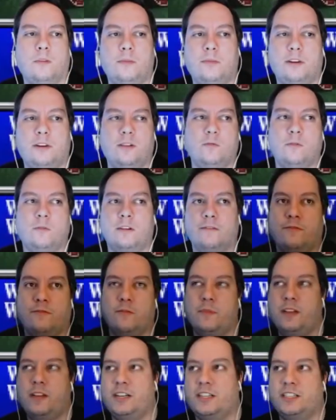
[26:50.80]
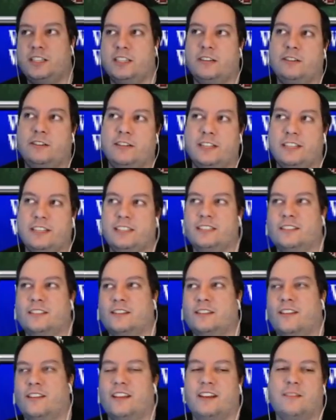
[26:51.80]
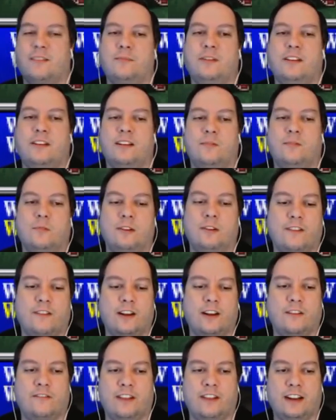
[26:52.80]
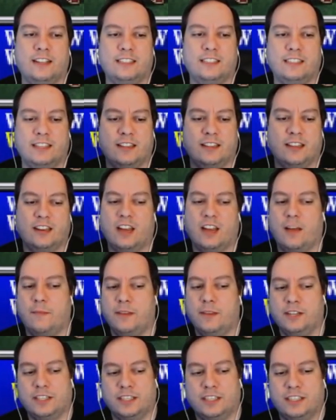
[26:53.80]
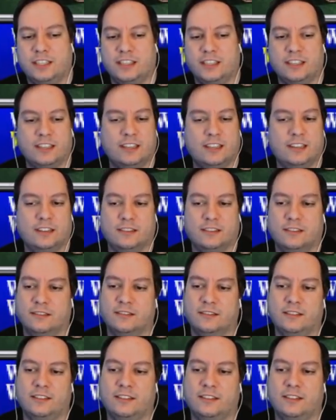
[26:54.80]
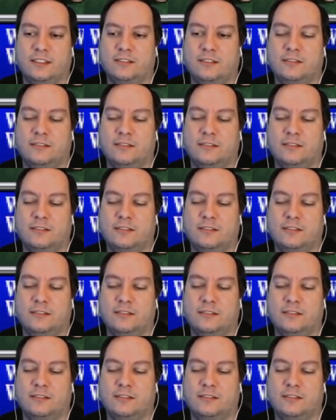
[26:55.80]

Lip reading: putting one from each series so that they can put in one Final Fantasy and then not mentioning it again, you know?